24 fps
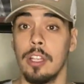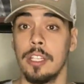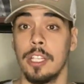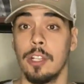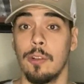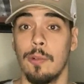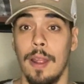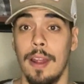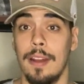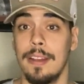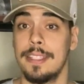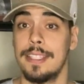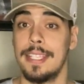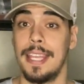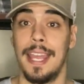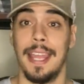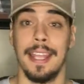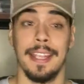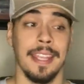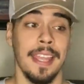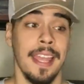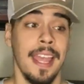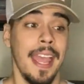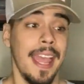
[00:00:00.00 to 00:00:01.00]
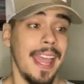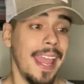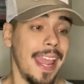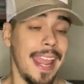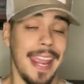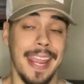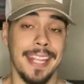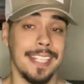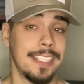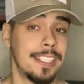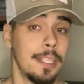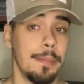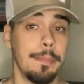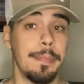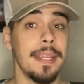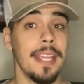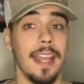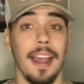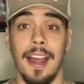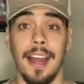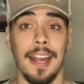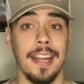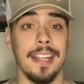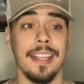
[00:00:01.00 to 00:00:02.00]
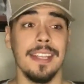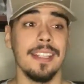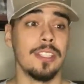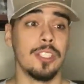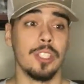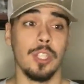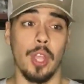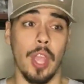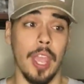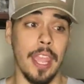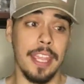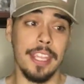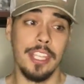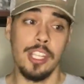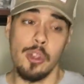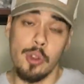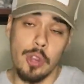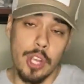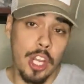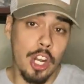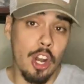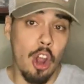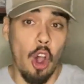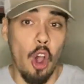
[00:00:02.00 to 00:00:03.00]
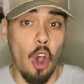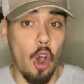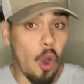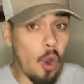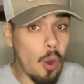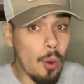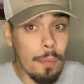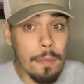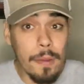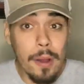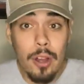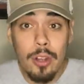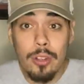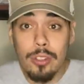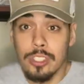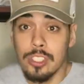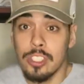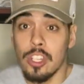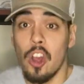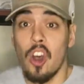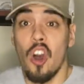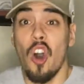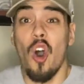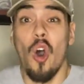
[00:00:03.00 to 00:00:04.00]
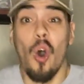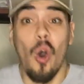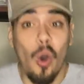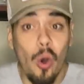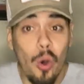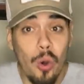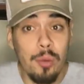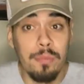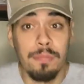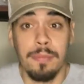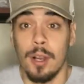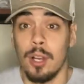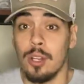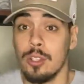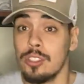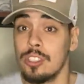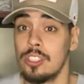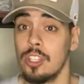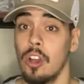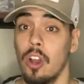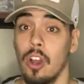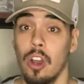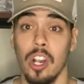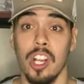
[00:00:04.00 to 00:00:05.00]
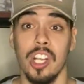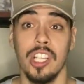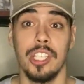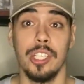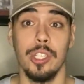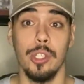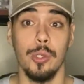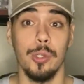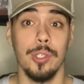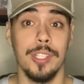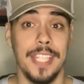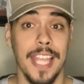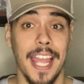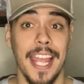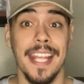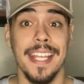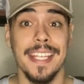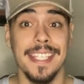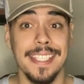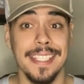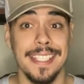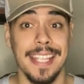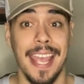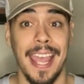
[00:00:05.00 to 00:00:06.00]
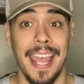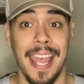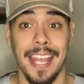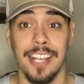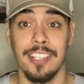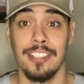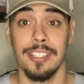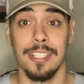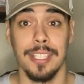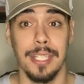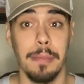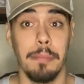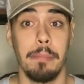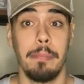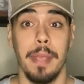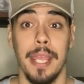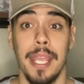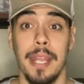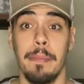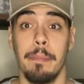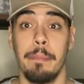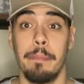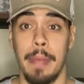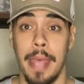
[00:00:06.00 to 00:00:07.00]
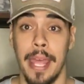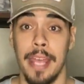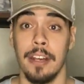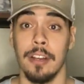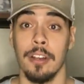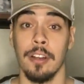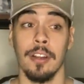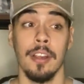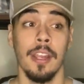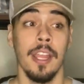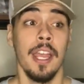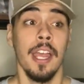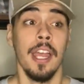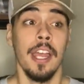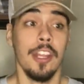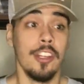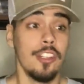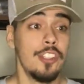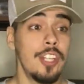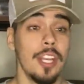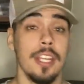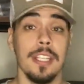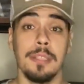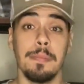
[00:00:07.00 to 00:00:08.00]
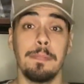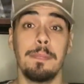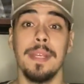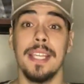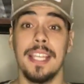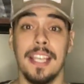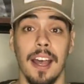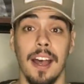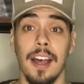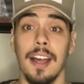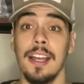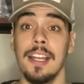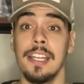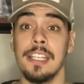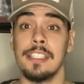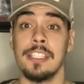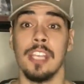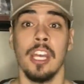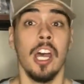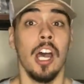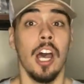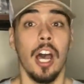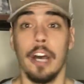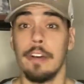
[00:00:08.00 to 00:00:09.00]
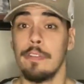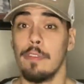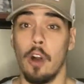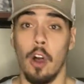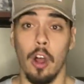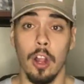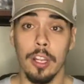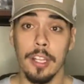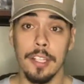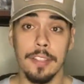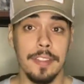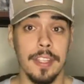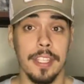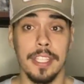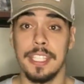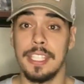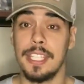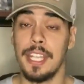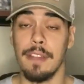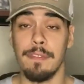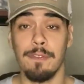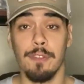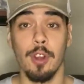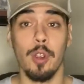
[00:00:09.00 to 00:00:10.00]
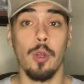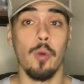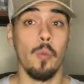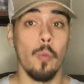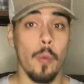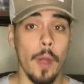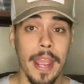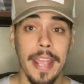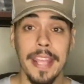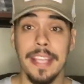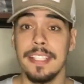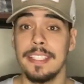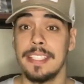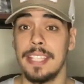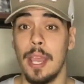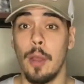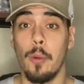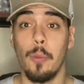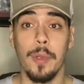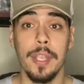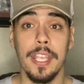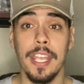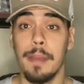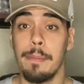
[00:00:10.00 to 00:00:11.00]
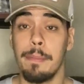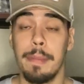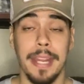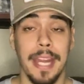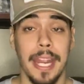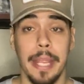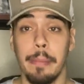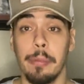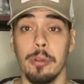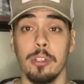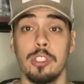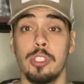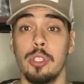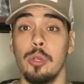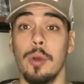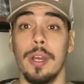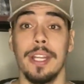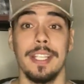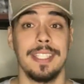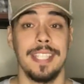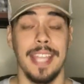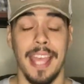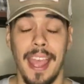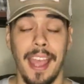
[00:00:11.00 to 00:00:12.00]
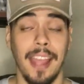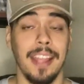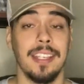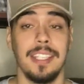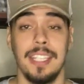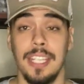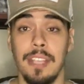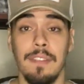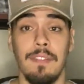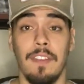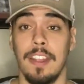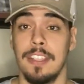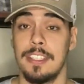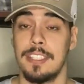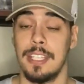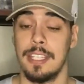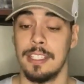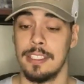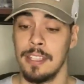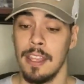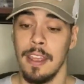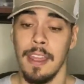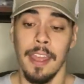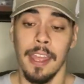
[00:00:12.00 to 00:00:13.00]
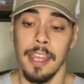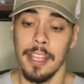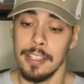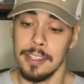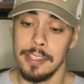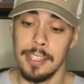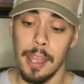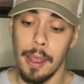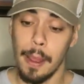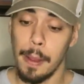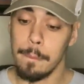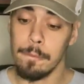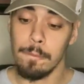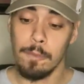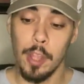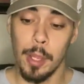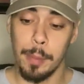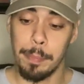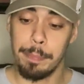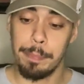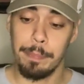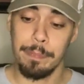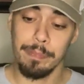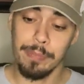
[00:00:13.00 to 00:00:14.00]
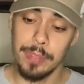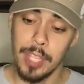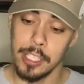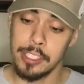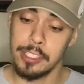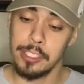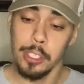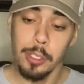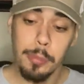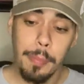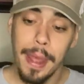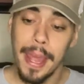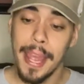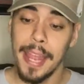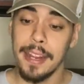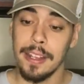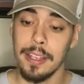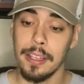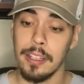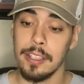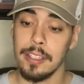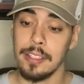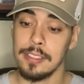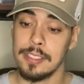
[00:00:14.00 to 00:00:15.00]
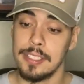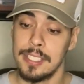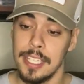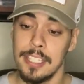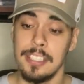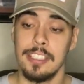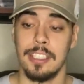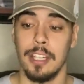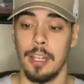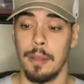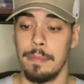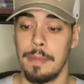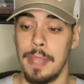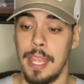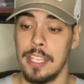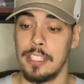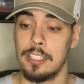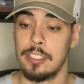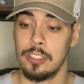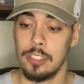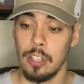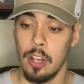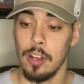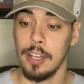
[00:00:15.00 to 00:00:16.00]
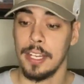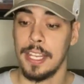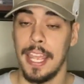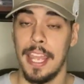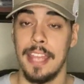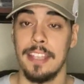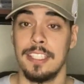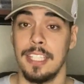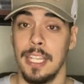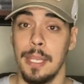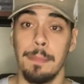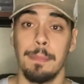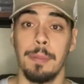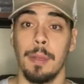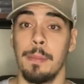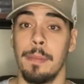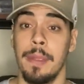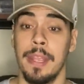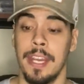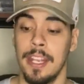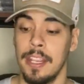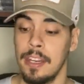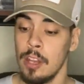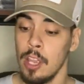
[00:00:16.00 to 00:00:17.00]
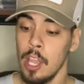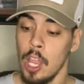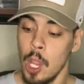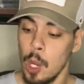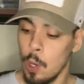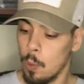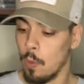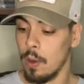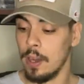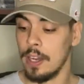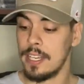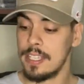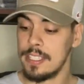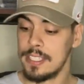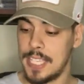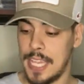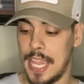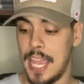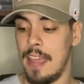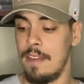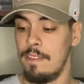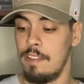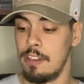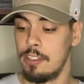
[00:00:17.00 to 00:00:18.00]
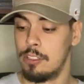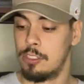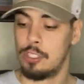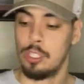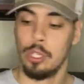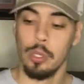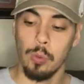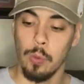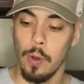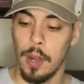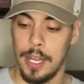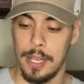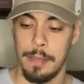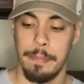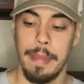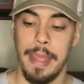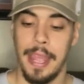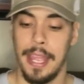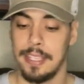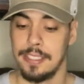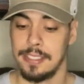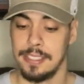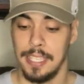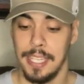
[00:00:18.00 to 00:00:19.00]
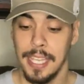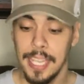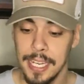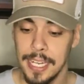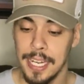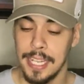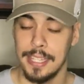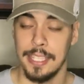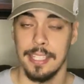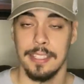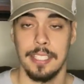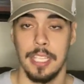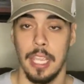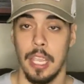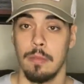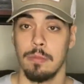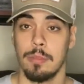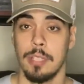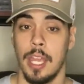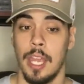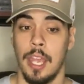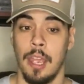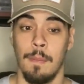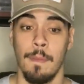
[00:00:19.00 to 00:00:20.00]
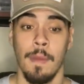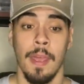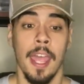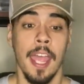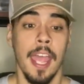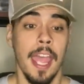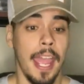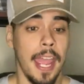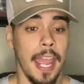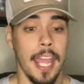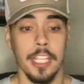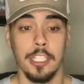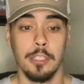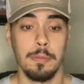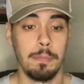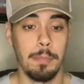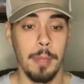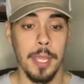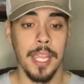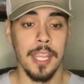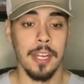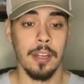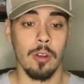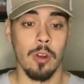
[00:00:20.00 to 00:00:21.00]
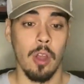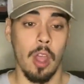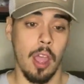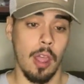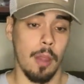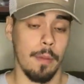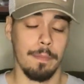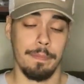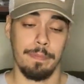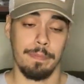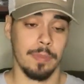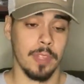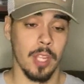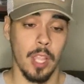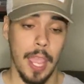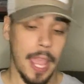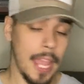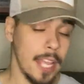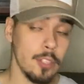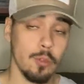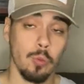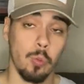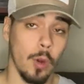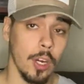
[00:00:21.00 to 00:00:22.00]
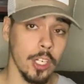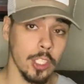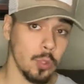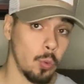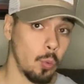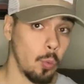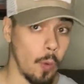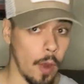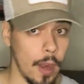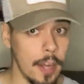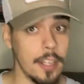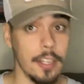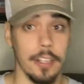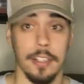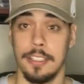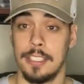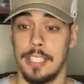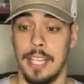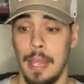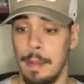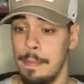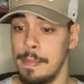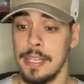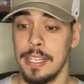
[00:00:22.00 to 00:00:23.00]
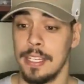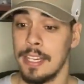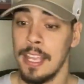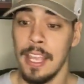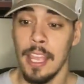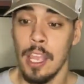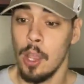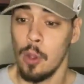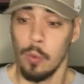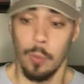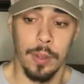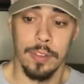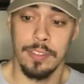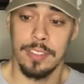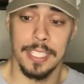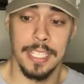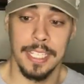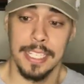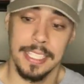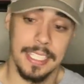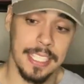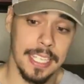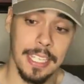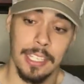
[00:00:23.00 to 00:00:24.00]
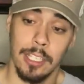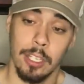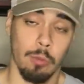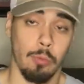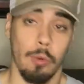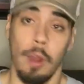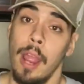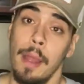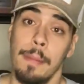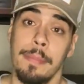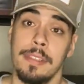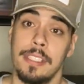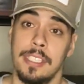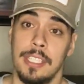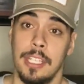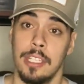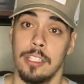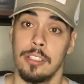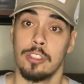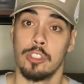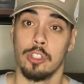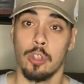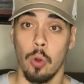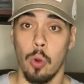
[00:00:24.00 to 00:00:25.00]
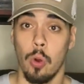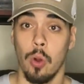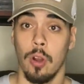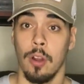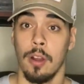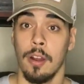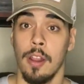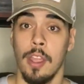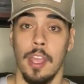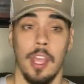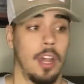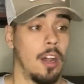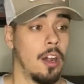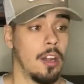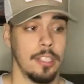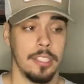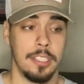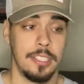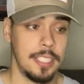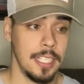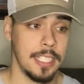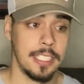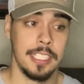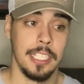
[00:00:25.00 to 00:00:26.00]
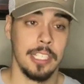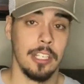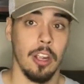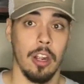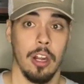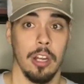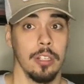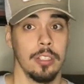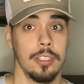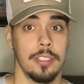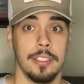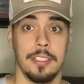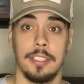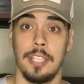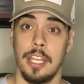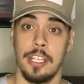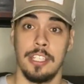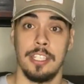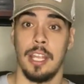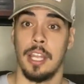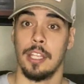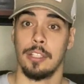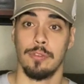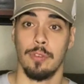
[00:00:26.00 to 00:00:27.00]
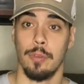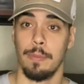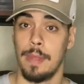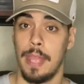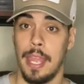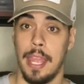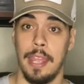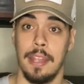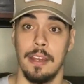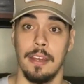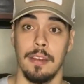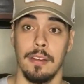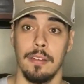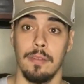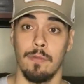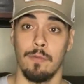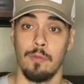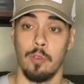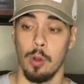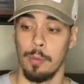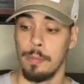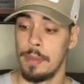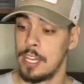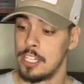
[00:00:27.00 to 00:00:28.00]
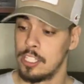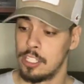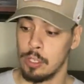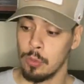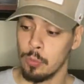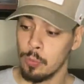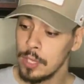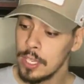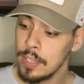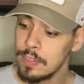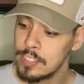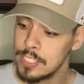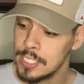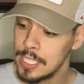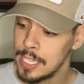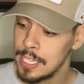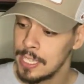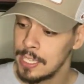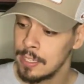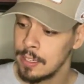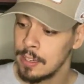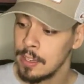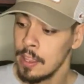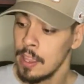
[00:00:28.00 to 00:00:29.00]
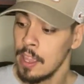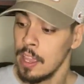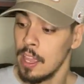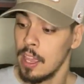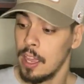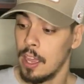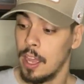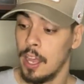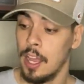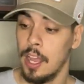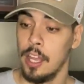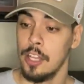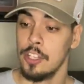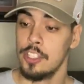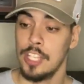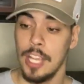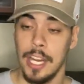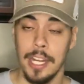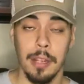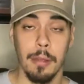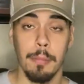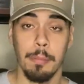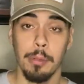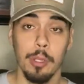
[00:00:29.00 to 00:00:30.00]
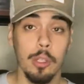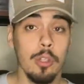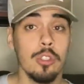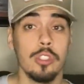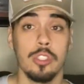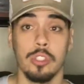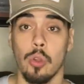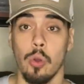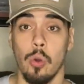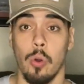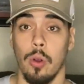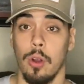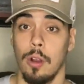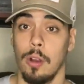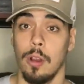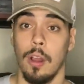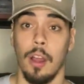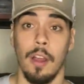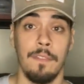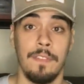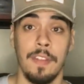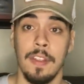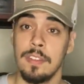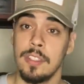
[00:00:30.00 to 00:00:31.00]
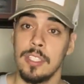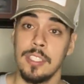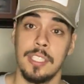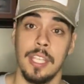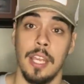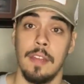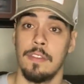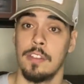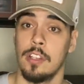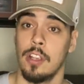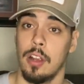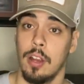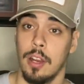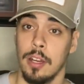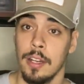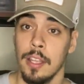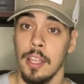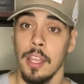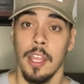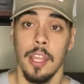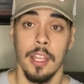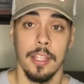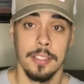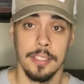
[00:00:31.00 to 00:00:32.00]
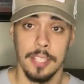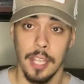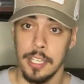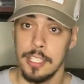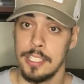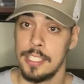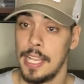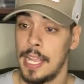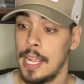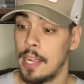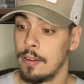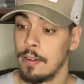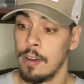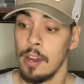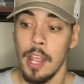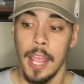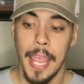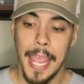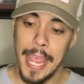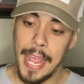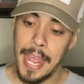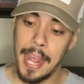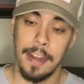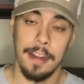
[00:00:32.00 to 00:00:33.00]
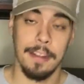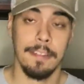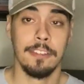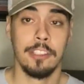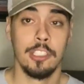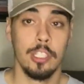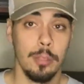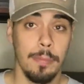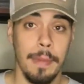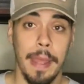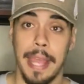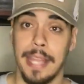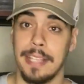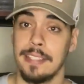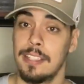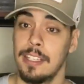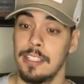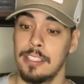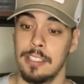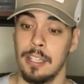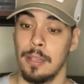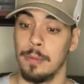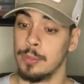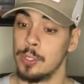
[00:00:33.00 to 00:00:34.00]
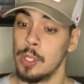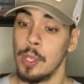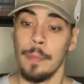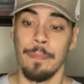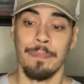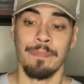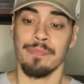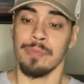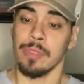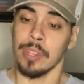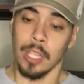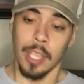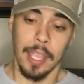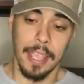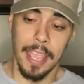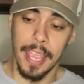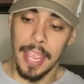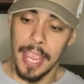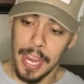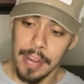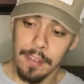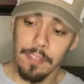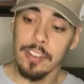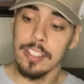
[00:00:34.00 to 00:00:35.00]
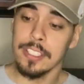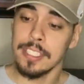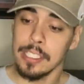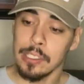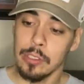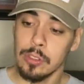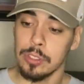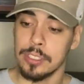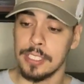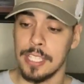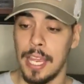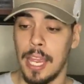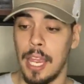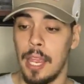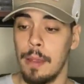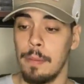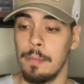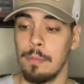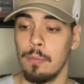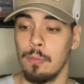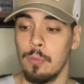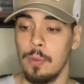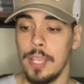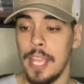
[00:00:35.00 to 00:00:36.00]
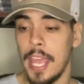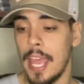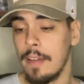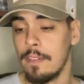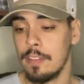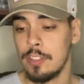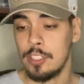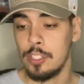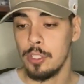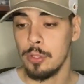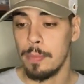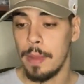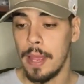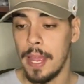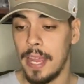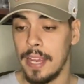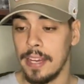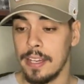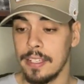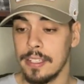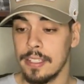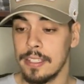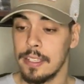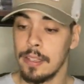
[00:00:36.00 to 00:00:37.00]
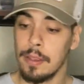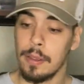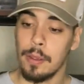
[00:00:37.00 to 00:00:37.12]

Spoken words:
ground attack. And to be honest, you could almost argue that has actually been better, just because of all of the different ways that we have been able to attack defenses. The two-back system that Sark has implemented, where he's having 2 running backs in at the same time, has worked wonders. I mean, we've seen Keelan Robinson score on 60-yard touchdowns from that formation. We've seen Jaden Blue score a 57-yard touchdown out of 2-back systems. Every single time we have a two-back